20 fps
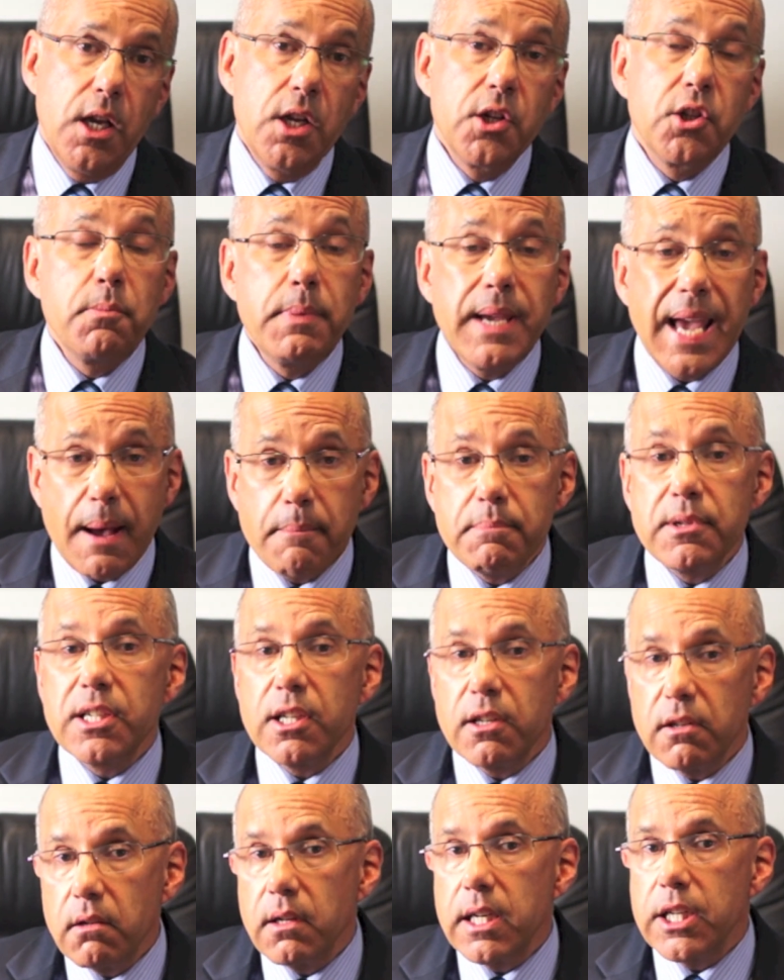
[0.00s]
To be
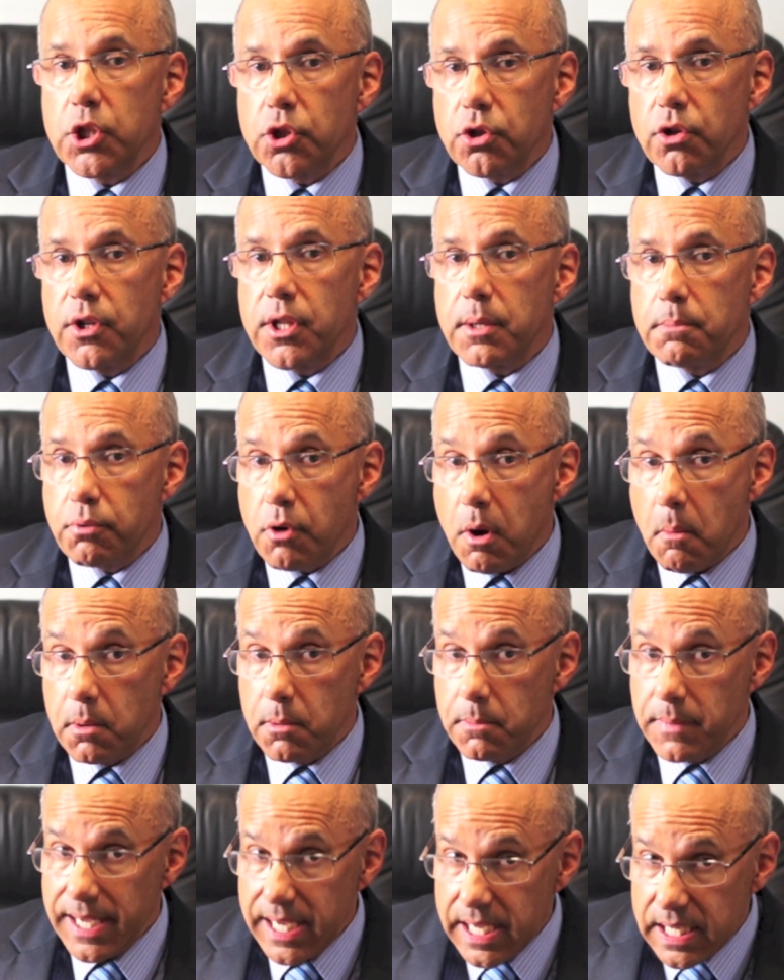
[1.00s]
absolutely sure the
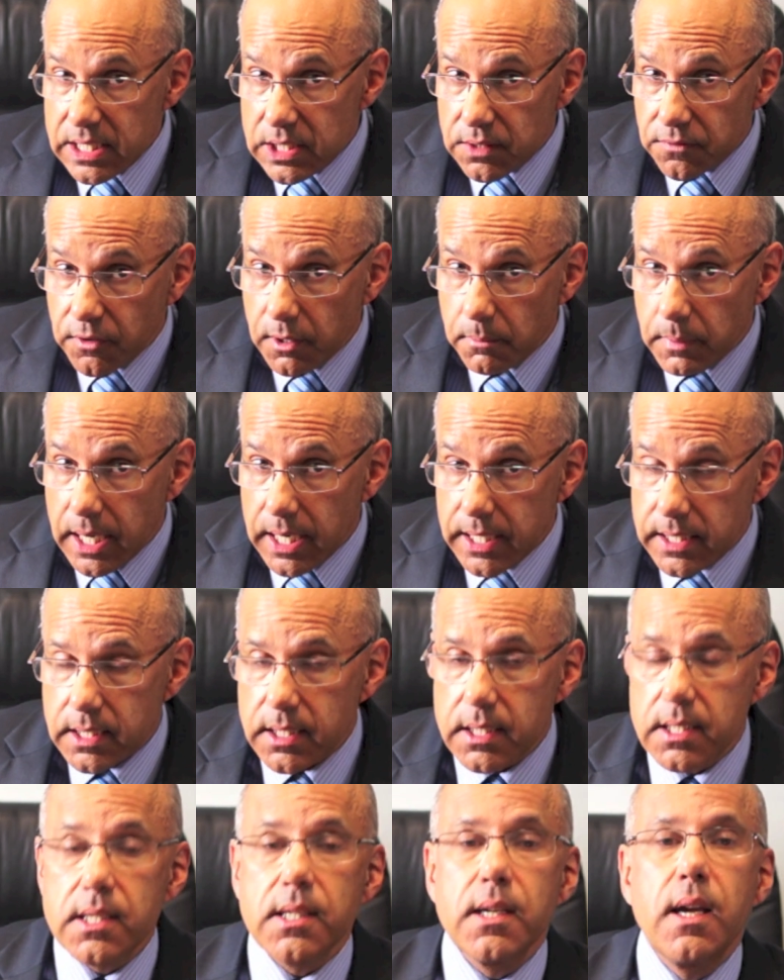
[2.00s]
problem is
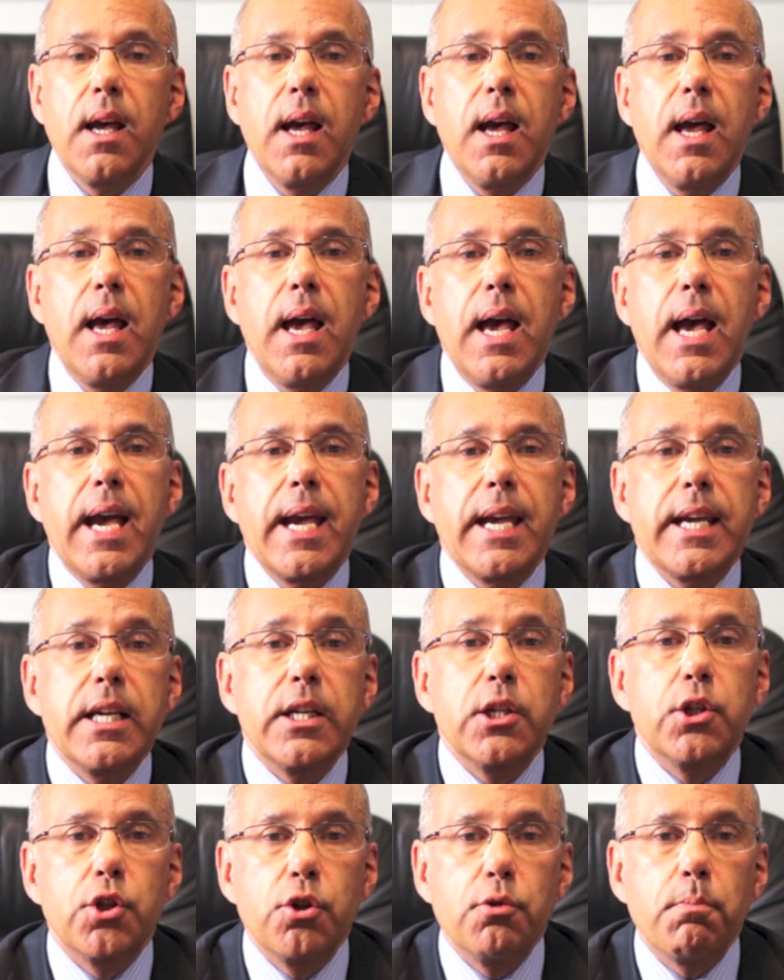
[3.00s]
phlebitis, a
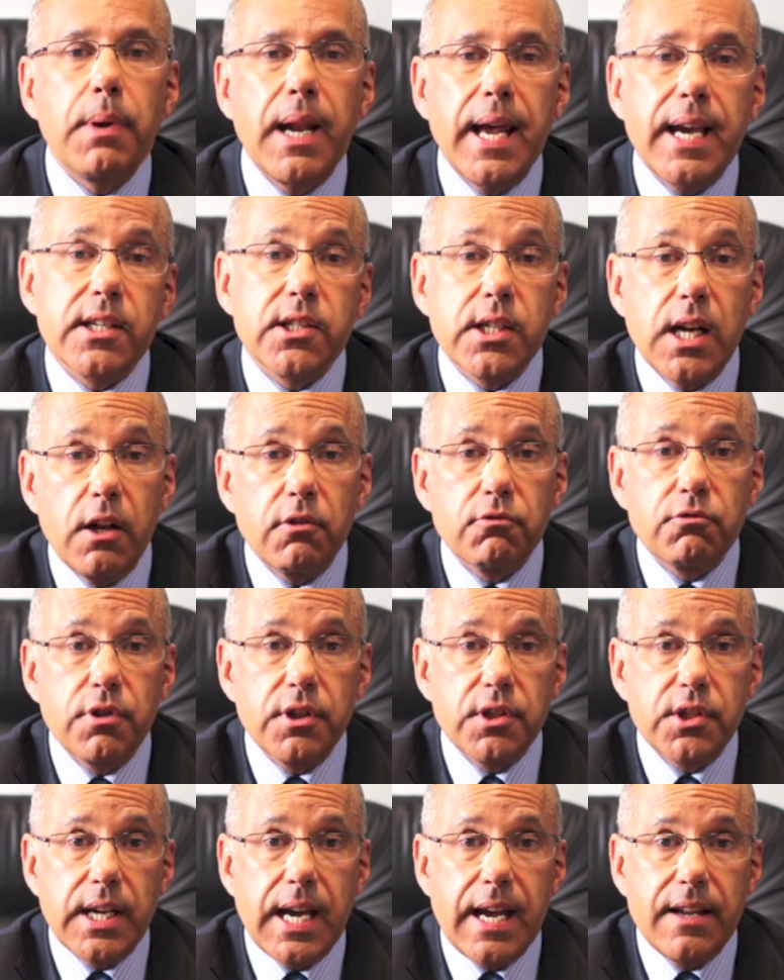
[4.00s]
duplex
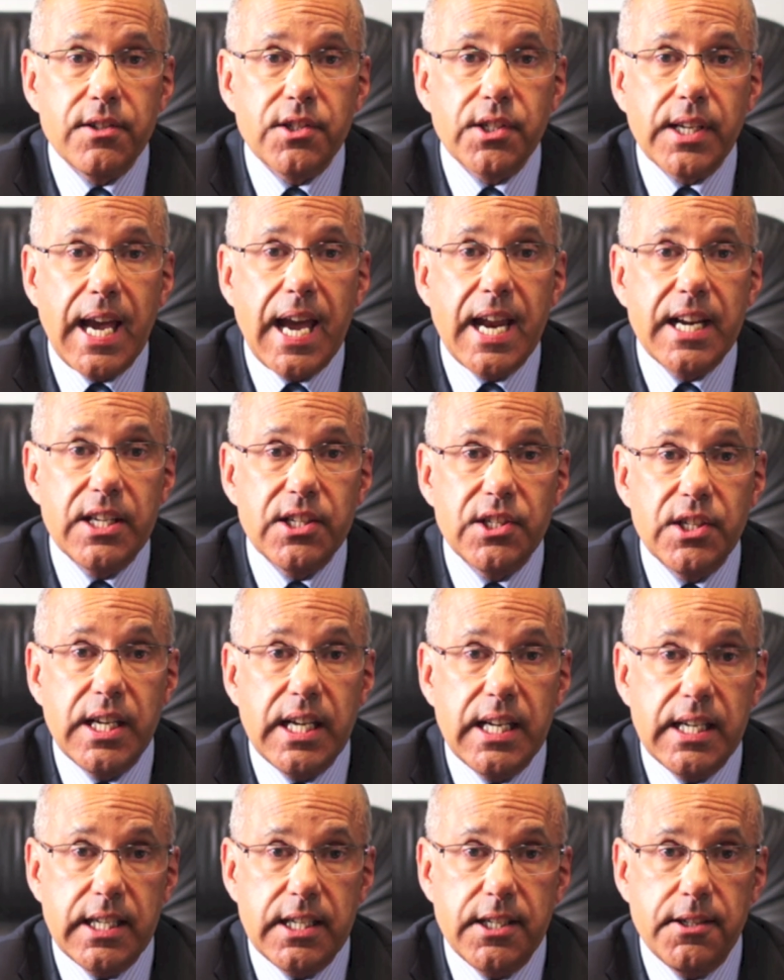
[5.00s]
ultrasound scan is
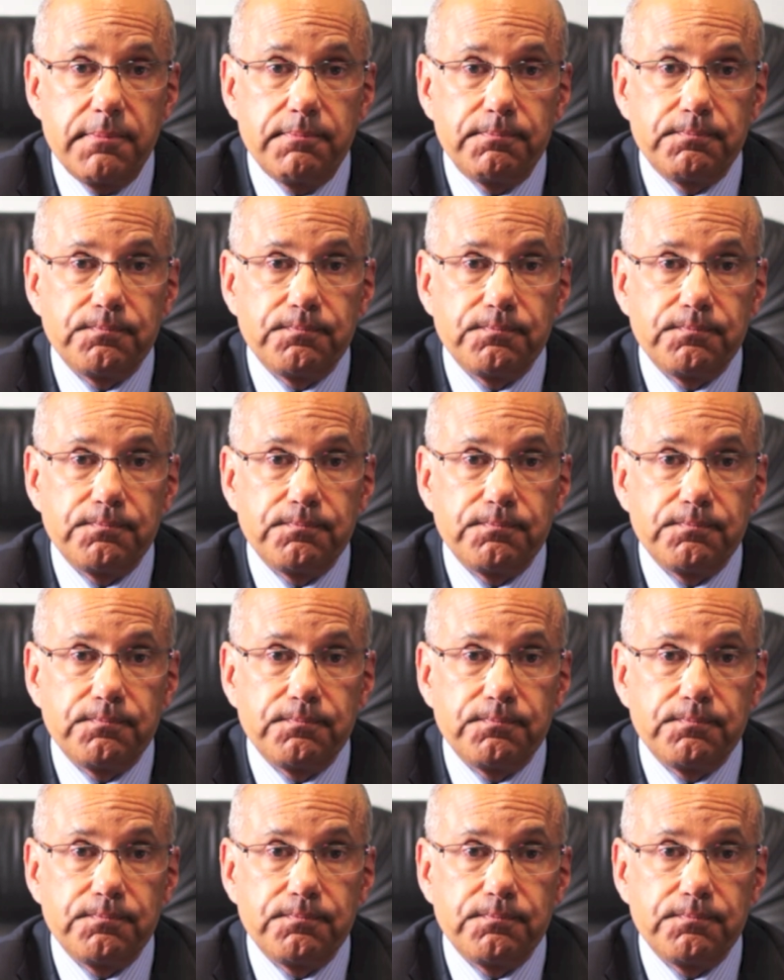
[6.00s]
needed.